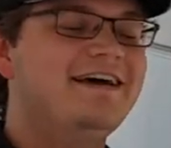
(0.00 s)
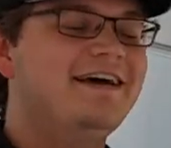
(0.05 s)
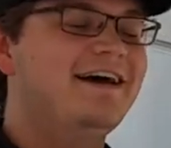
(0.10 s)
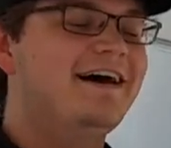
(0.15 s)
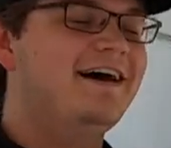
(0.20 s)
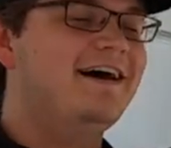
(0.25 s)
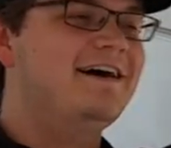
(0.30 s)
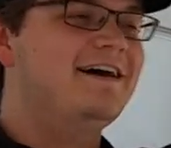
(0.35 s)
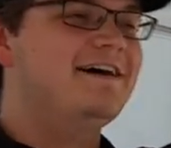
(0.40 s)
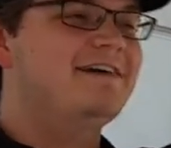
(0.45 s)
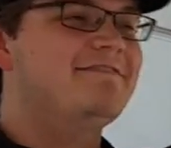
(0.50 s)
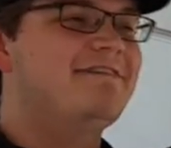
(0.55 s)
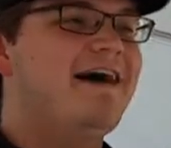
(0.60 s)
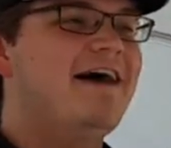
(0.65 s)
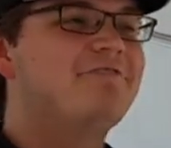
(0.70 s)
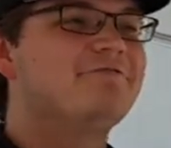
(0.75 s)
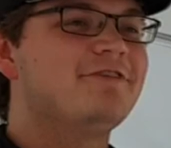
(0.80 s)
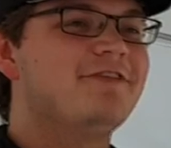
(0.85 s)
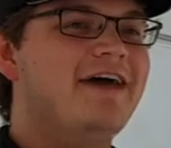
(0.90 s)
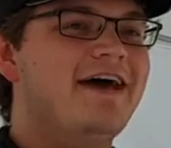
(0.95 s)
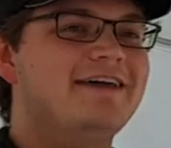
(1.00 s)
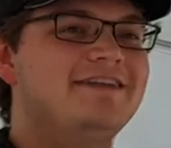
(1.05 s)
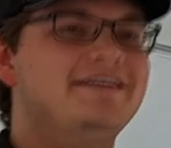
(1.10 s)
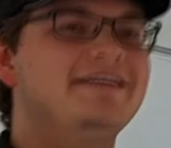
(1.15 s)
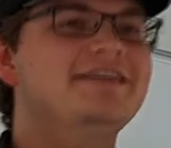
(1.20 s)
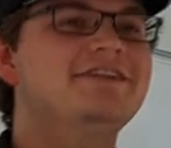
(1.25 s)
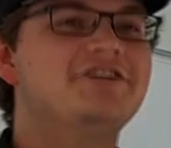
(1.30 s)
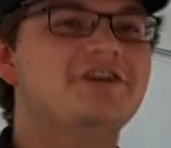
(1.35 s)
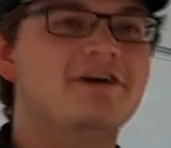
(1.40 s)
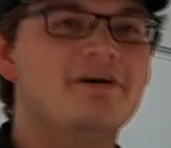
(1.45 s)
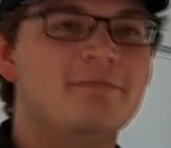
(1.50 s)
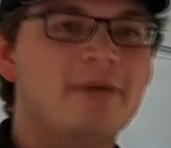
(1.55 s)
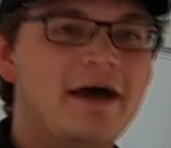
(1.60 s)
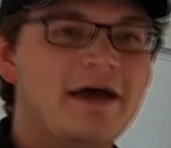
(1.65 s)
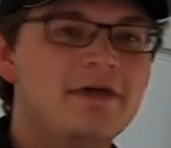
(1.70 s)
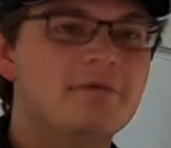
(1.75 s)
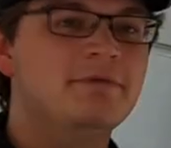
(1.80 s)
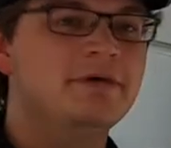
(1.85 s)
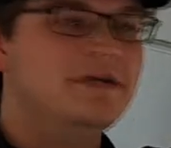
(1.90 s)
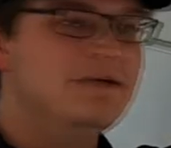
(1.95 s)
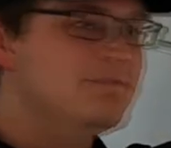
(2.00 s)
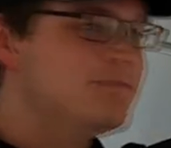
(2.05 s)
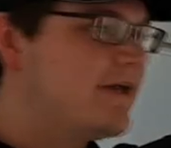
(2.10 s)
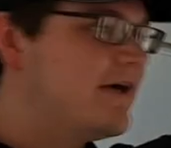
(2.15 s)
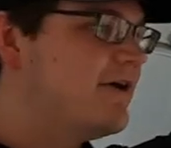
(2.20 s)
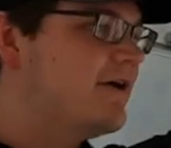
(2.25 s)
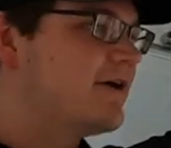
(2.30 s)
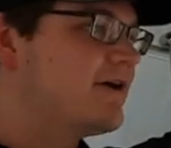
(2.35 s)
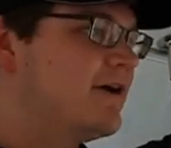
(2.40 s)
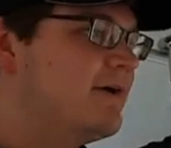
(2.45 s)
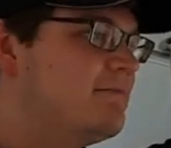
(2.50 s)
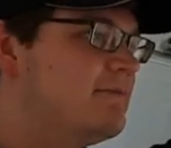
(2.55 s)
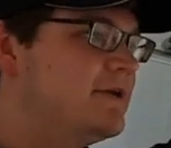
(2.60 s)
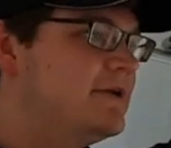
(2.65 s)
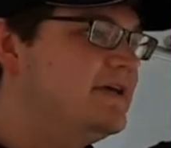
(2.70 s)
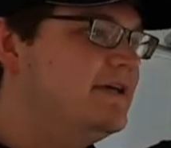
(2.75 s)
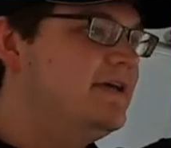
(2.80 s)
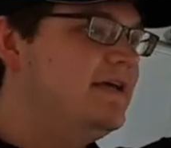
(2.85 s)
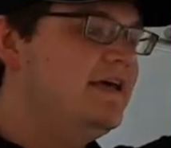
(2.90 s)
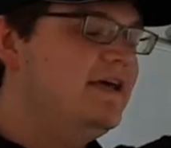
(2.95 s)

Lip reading: After that, T. Jeremiah Beam led our company.